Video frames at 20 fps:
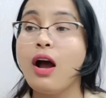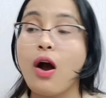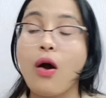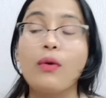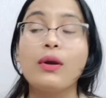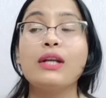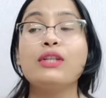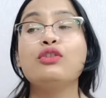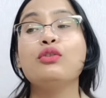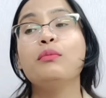
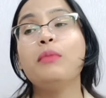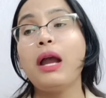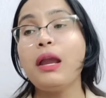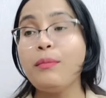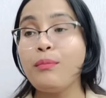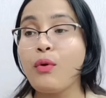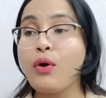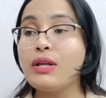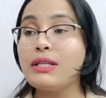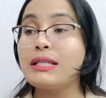Okay, so
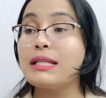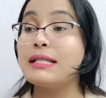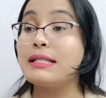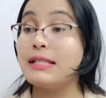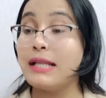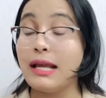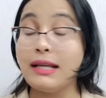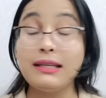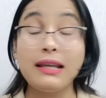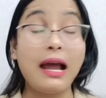my point
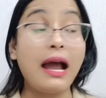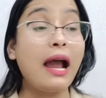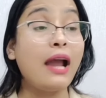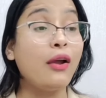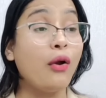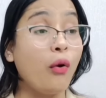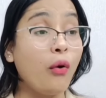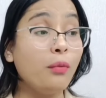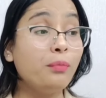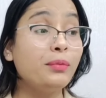is that
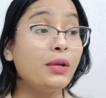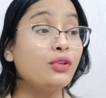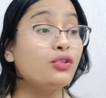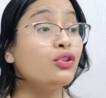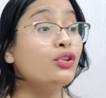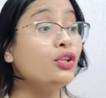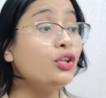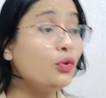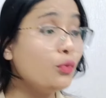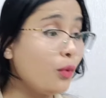I hope
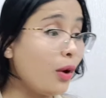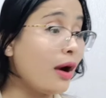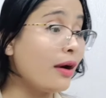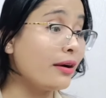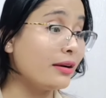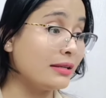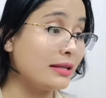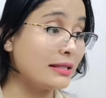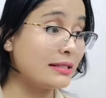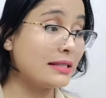that you
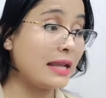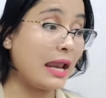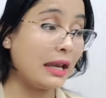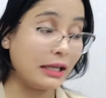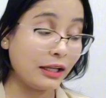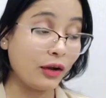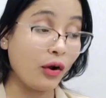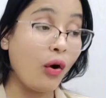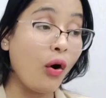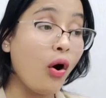are
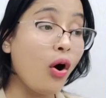understanding.